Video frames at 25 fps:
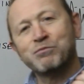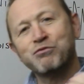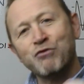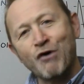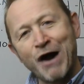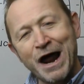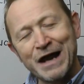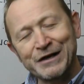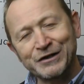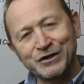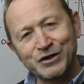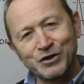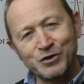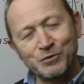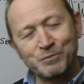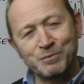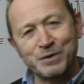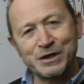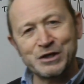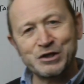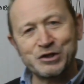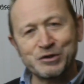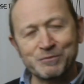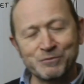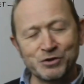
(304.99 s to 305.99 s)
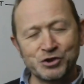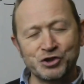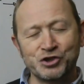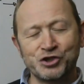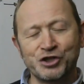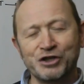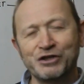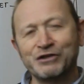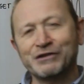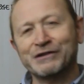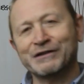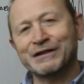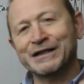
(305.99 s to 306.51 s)
Brand new piece of
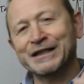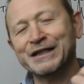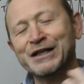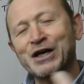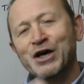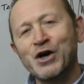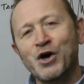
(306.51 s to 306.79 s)
machinery